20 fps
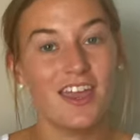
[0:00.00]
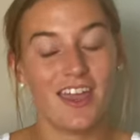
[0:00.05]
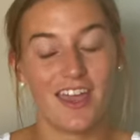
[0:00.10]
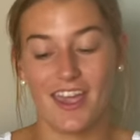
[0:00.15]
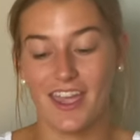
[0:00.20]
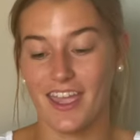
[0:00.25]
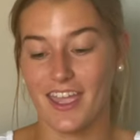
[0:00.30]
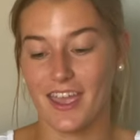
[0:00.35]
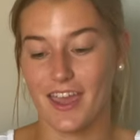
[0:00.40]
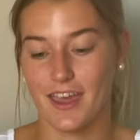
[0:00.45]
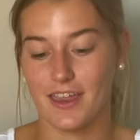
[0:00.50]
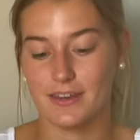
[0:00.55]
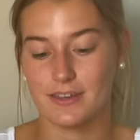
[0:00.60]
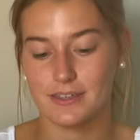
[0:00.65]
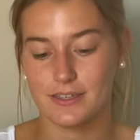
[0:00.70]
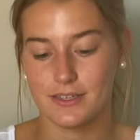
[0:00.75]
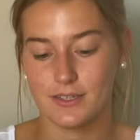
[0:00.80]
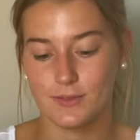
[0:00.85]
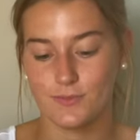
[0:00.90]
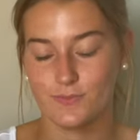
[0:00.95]
and
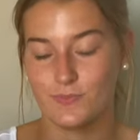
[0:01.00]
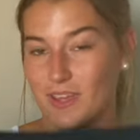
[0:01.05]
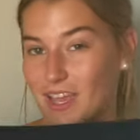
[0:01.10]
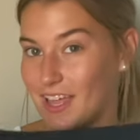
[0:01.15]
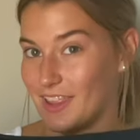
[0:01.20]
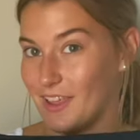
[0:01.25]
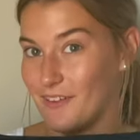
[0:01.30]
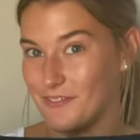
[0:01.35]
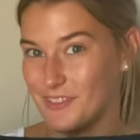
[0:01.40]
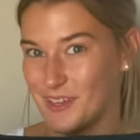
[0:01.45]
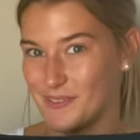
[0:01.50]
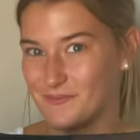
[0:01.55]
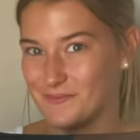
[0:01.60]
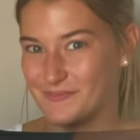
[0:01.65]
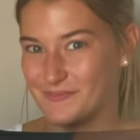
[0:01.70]
I love them.